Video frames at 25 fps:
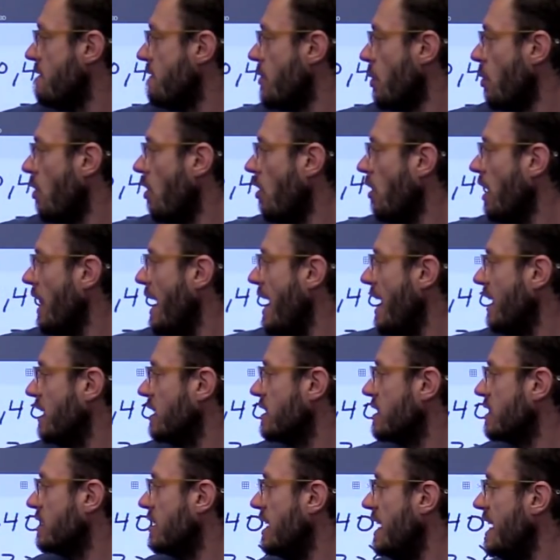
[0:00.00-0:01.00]
for all
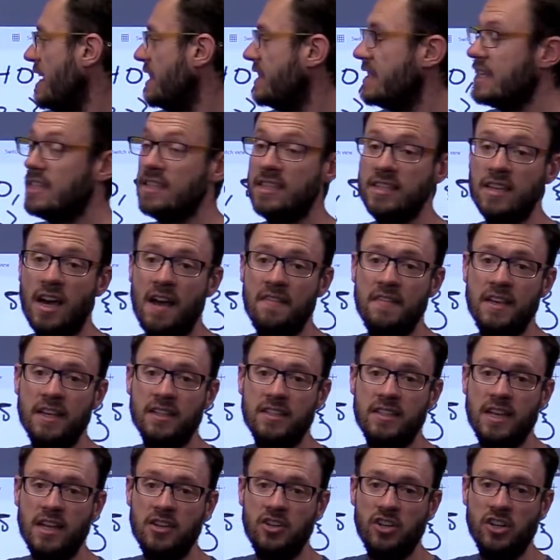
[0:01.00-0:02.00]
x, it's inside the
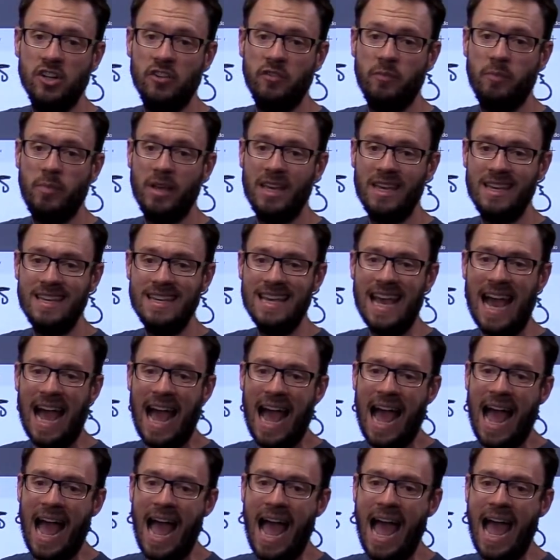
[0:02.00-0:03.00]
extension of p,
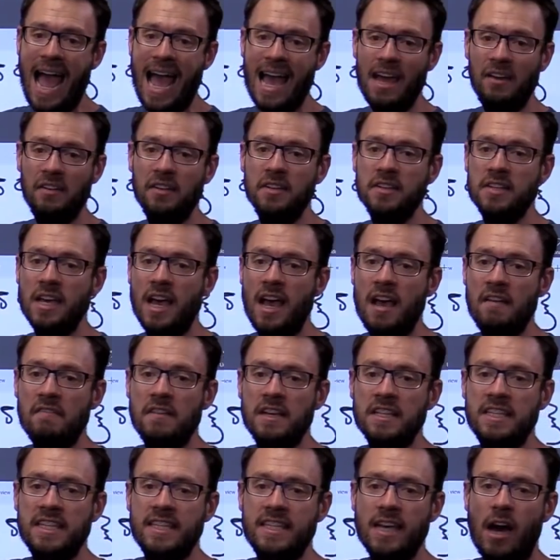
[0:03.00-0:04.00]
and
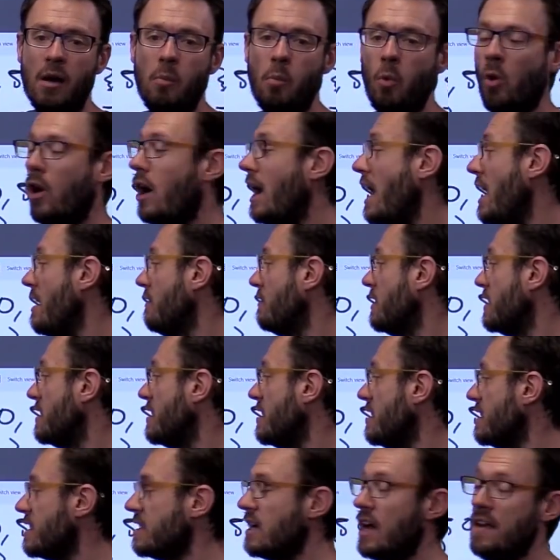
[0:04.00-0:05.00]
there's some y
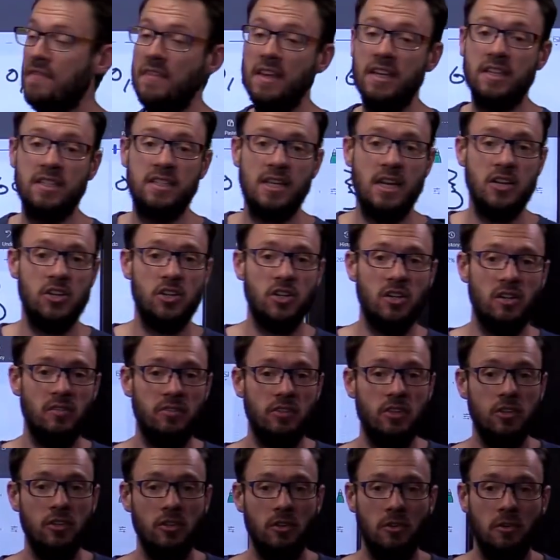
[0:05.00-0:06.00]
that's inside the extension
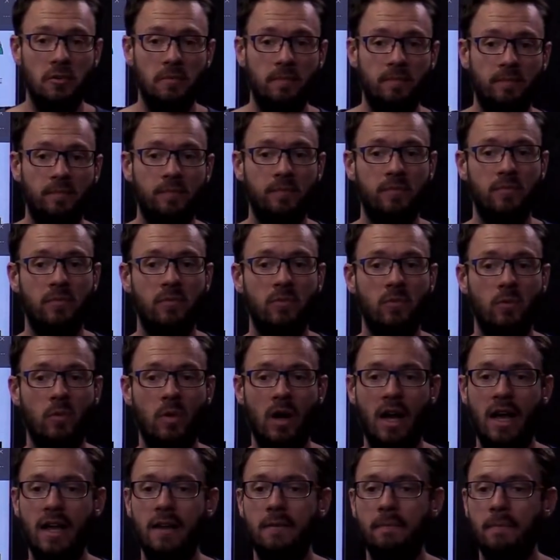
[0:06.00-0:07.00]
of q.
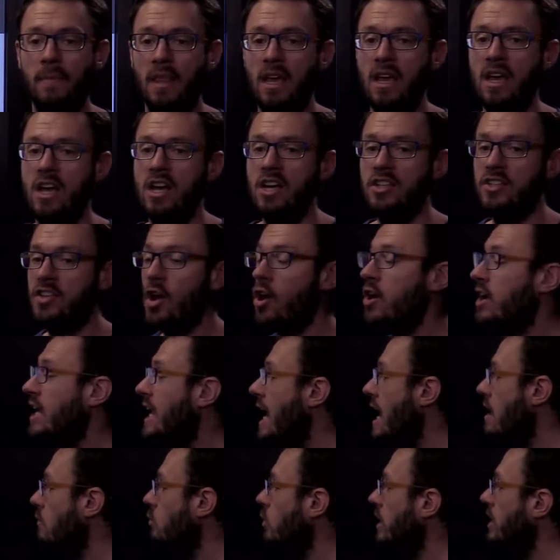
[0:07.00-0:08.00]
Right? So
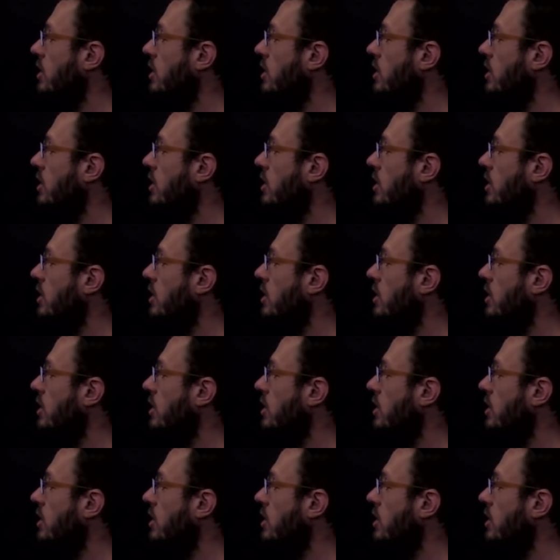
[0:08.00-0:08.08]
again,